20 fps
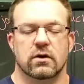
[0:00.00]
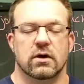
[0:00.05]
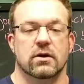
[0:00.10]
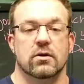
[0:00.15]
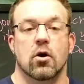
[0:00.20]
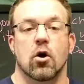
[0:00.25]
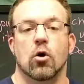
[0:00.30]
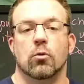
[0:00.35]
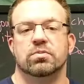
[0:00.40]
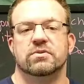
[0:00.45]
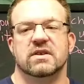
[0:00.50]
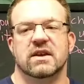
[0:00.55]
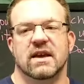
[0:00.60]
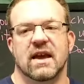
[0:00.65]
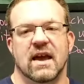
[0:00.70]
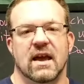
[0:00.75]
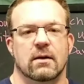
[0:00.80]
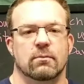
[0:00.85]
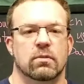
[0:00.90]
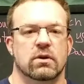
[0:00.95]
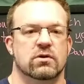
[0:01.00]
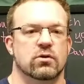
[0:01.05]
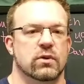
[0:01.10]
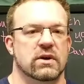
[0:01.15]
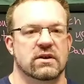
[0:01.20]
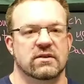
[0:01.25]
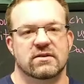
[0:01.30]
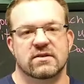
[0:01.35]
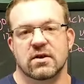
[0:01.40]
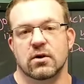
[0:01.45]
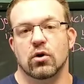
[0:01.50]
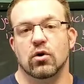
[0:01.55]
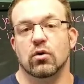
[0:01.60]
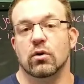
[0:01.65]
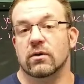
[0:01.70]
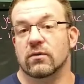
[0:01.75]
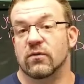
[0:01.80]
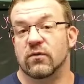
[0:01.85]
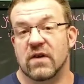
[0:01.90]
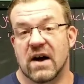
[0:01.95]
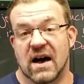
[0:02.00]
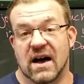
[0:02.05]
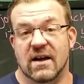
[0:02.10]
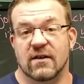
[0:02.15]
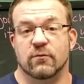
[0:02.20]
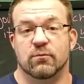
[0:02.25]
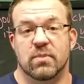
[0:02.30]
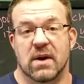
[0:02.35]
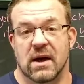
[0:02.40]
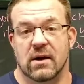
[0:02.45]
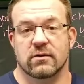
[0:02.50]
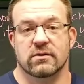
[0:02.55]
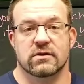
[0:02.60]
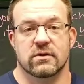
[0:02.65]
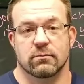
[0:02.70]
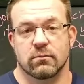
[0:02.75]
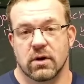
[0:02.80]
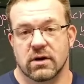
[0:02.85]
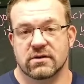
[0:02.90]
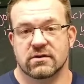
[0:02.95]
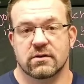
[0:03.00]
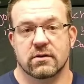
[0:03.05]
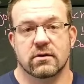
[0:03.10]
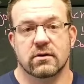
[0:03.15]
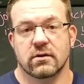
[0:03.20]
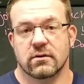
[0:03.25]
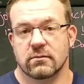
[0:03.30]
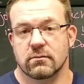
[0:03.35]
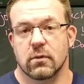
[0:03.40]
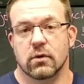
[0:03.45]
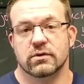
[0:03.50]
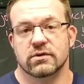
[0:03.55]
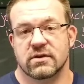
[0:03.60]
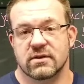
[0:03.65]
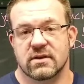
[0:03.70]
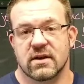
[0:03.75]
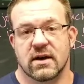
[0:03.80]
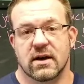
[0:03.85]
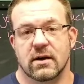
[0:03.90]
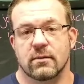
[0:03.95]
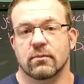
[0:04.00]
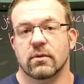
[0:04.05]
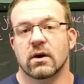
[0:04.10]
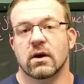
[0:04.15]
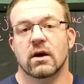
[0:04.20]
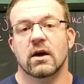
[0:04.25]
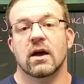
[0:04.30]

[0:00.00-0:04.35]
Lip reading: can hope to gain between 2 and 5 pounds of muscle most of the time